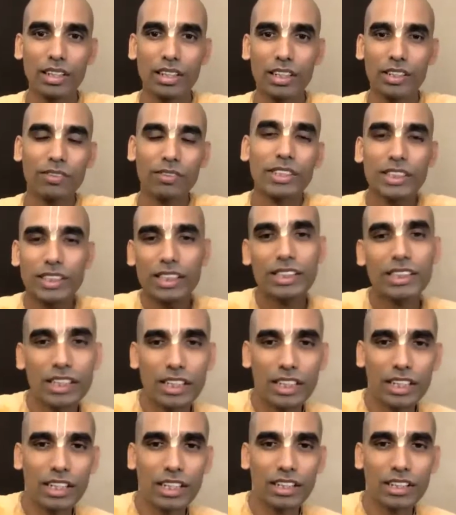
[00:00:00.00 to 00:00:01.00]
towards their
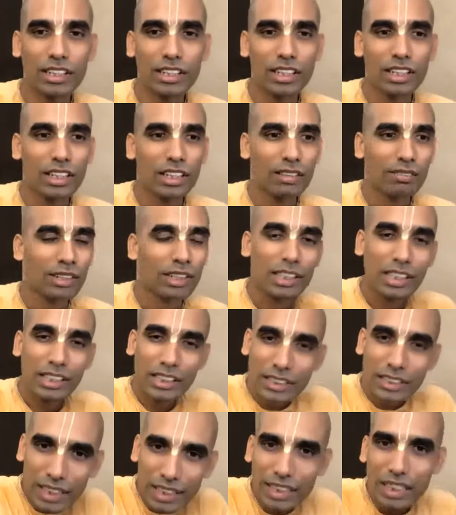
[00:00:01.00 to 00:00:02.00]
children when
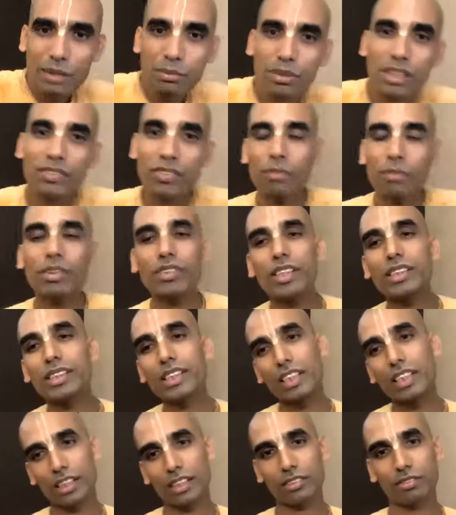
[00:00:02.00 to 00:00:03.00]
Krishna came in the form of their
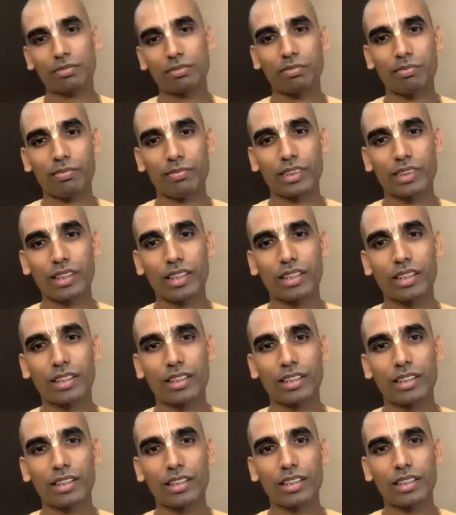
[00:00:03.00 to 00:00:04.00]
children.
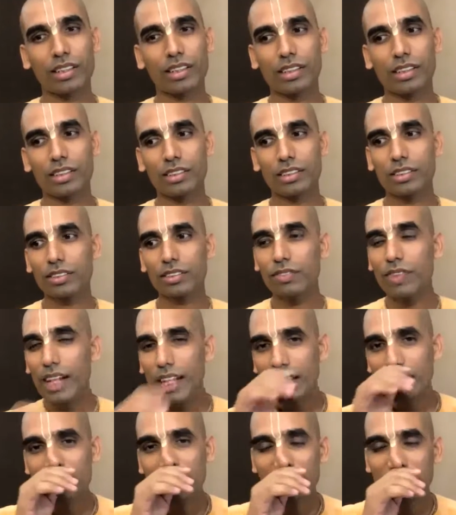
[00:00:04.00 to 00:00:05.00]
So why
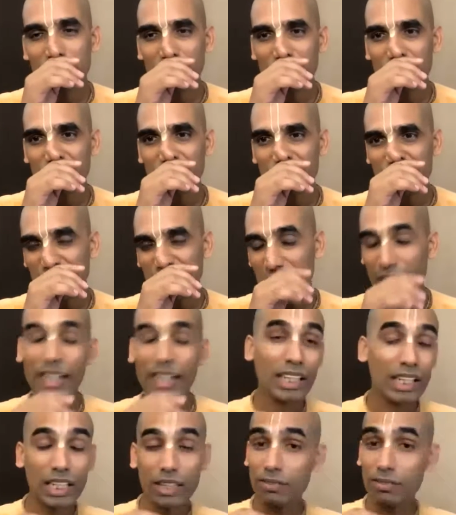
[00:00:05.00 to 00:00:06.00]
is it so? And
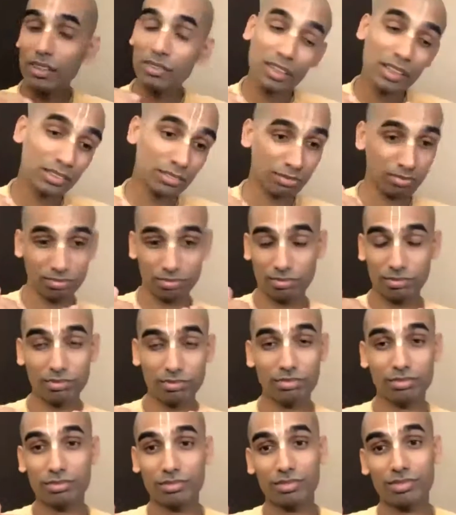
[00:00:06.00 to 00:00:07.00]
even
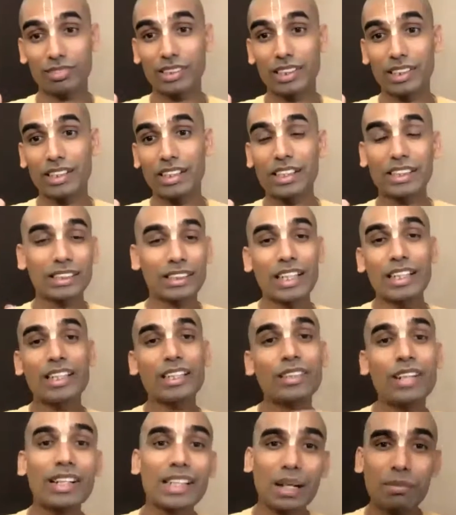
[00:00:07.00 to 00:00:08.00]
when Krishna did
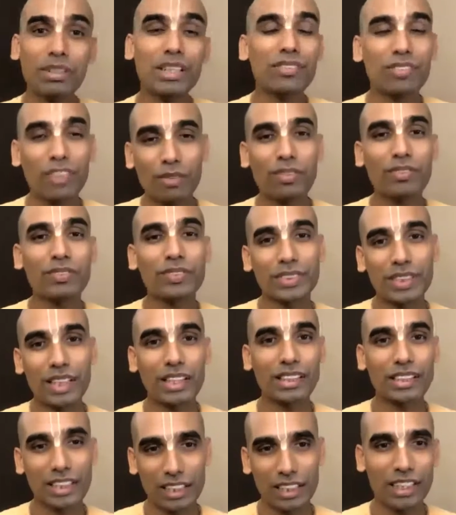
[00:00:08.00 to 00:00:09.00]
not come in the form of
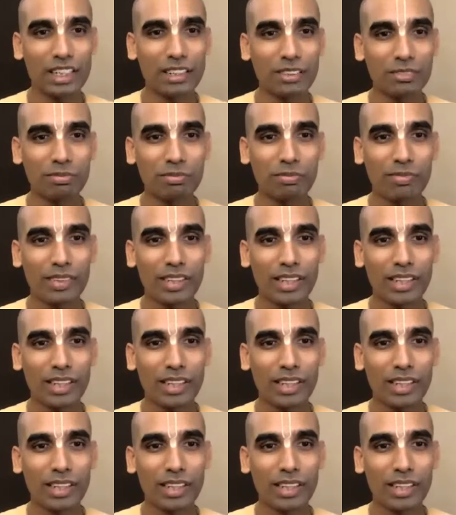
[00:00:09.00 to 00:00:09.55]
their children,